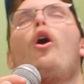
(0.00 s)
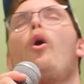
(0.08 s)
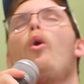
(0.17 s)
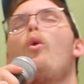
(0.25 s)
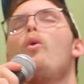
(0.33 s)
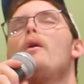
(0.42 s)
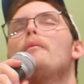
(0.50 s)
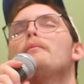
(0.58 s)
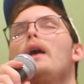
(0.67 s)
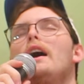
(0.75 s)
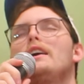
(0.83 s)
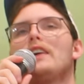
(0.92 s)
Oh
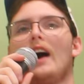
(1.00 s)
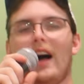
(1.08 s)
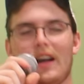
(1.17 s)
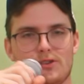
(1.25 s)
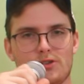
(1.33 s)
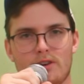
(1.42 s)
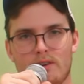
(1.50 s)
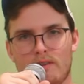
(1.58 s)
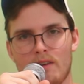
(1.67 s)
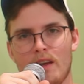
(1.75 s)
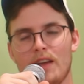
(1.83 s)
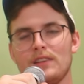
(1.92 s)
my gosh.
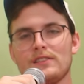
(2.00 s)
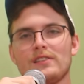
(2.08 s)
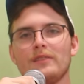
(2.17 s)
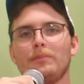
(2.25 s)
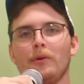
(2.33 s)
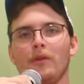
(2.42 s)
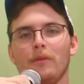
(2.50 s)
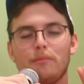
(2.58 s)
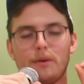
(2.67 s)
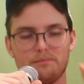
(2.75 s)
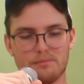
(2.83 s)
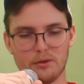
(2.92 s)
Simple
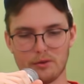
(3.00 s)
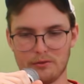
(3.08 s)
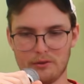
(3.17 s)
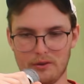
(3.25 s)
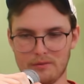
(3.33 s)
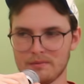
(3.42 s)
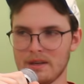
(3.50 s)
but beautiful.